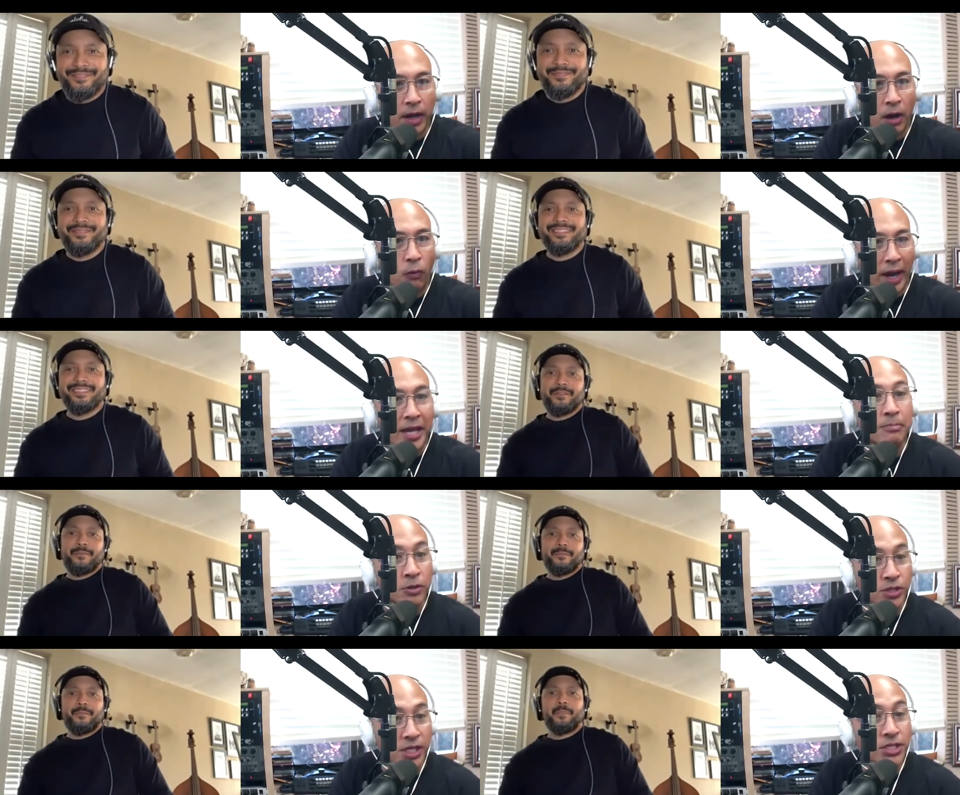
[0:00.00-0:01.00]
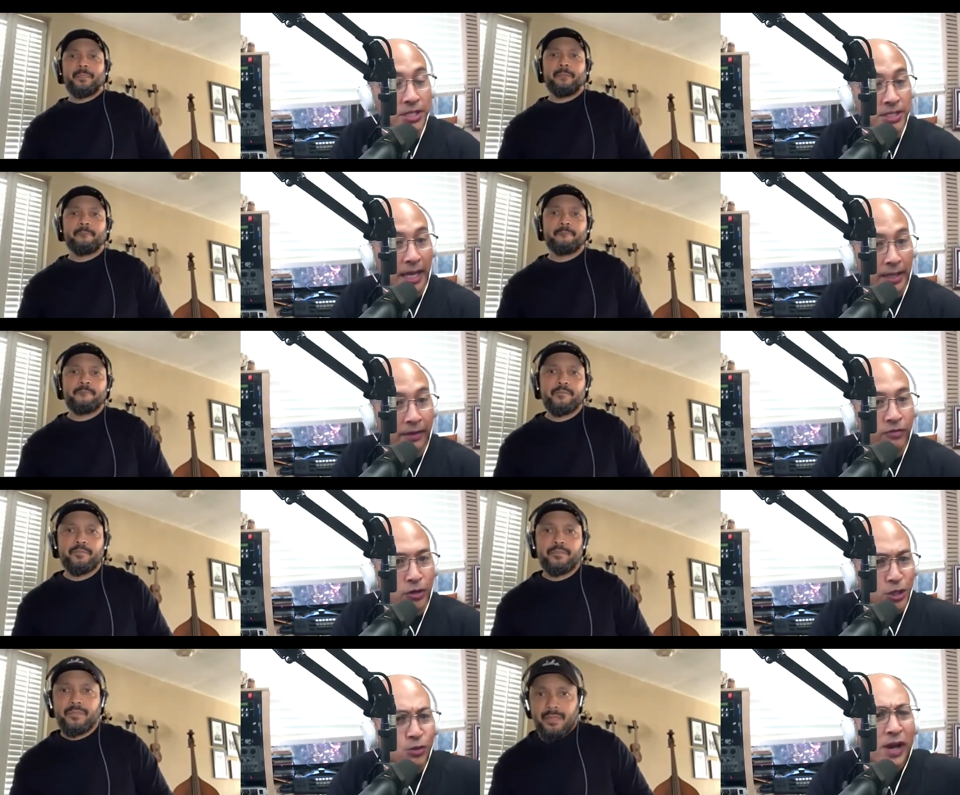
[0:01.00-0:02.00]
Speaker 1: Hawaii musicians that live there.
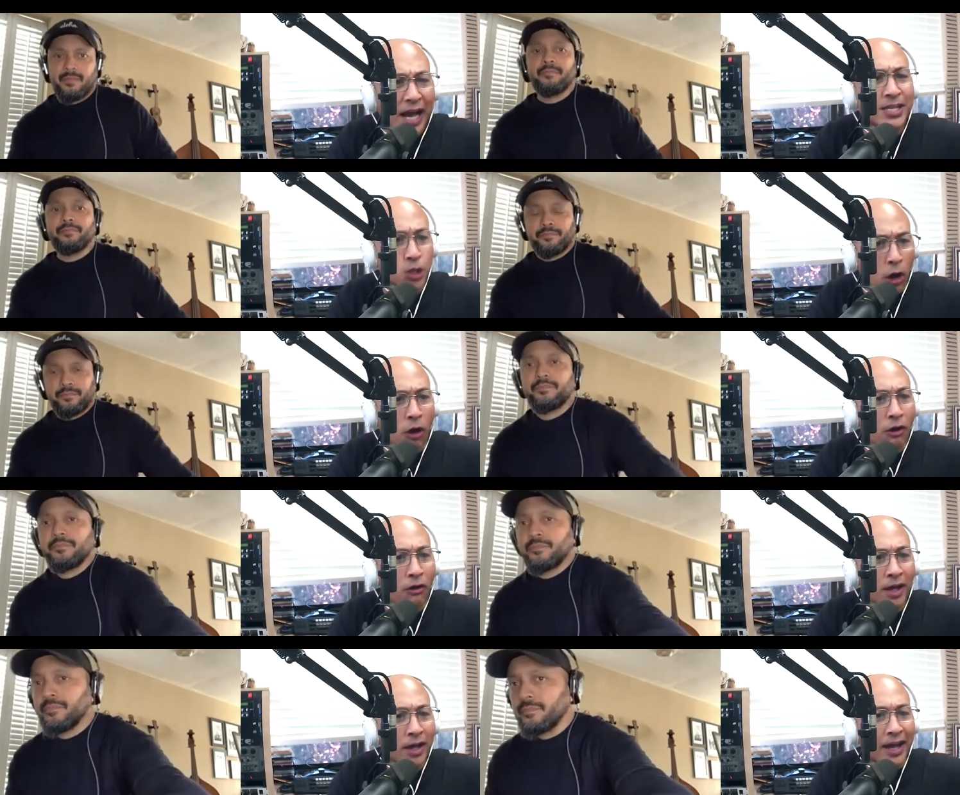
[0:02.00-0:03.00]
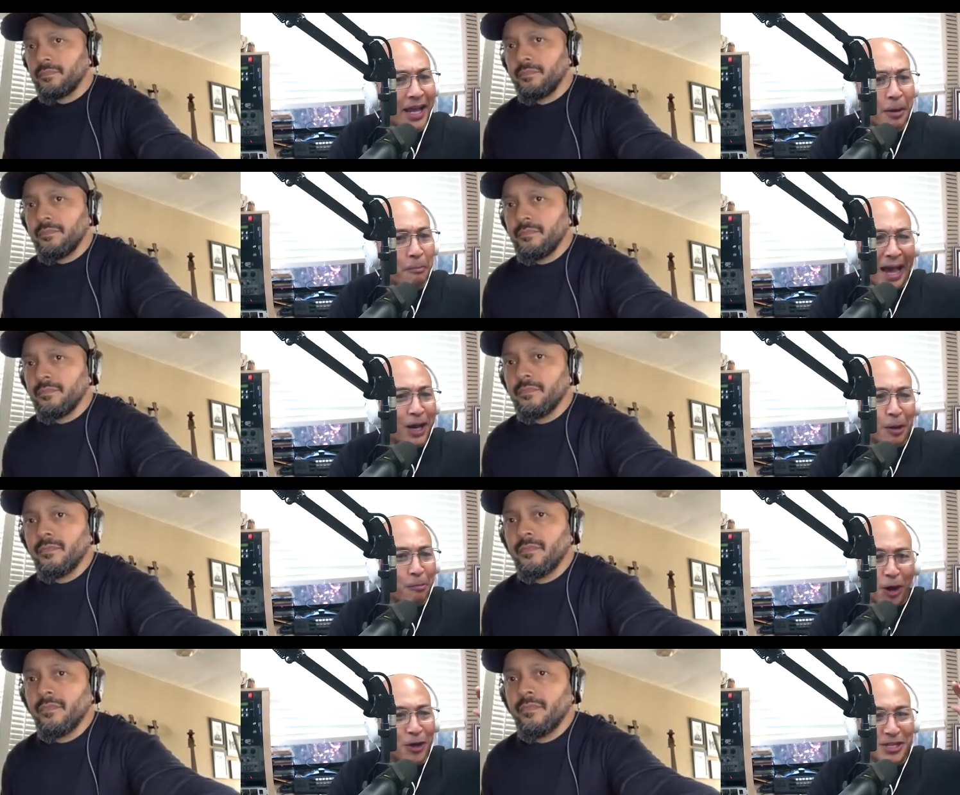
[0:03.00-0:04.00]
Do you guys all kind of back up
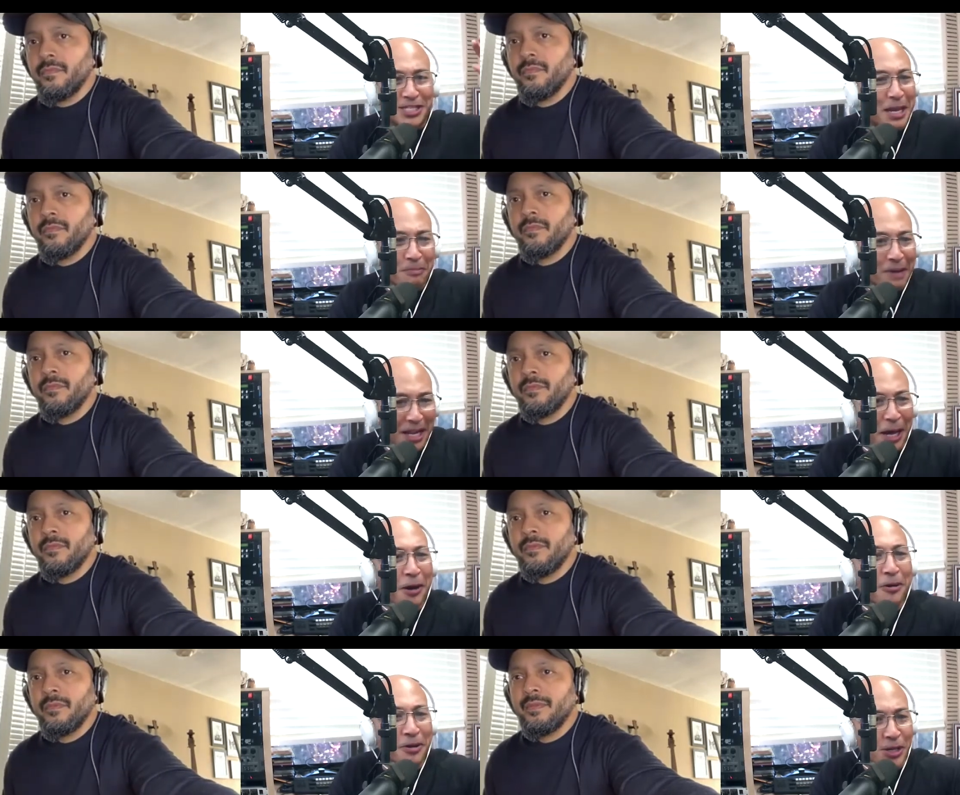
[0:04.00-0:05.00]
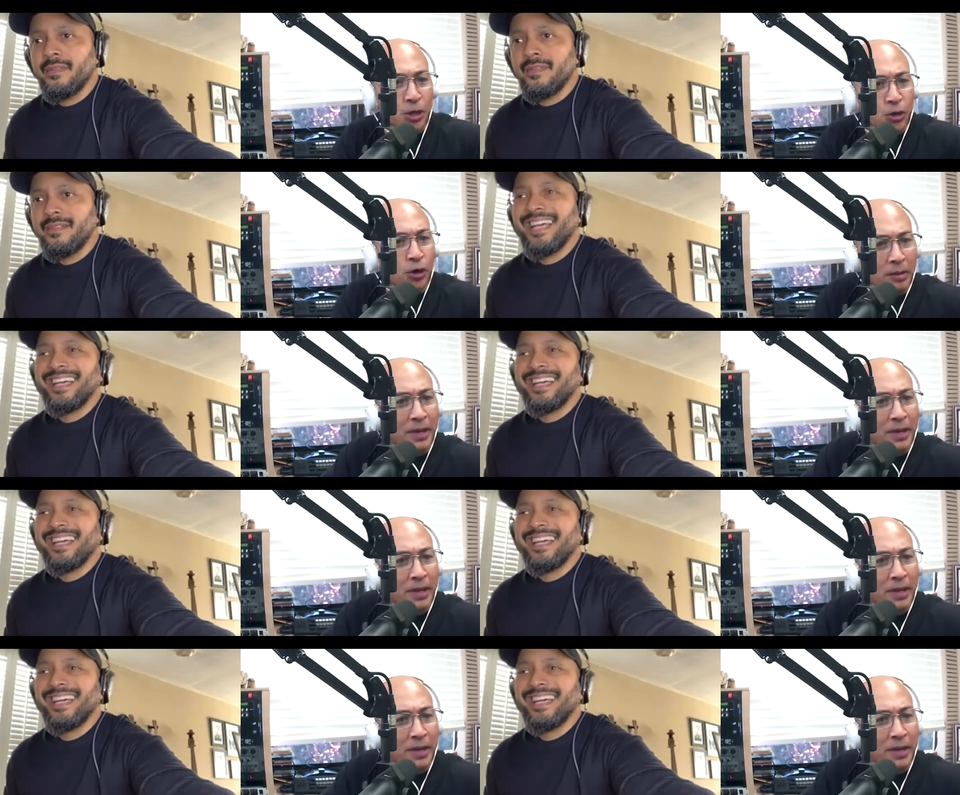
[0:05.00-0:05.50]
all the same halau? You, you know,